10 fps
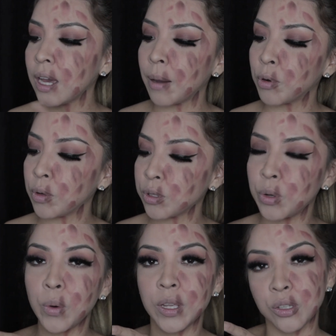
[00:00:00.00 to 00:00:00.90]
I'm going to
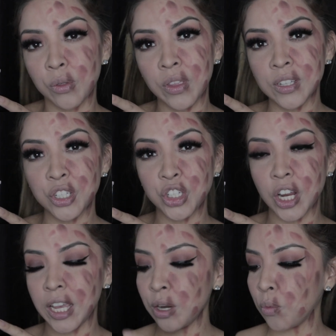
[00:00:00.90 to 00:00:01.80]
go into this
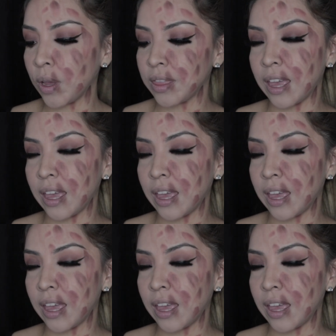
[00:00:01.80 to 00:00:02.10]
shade with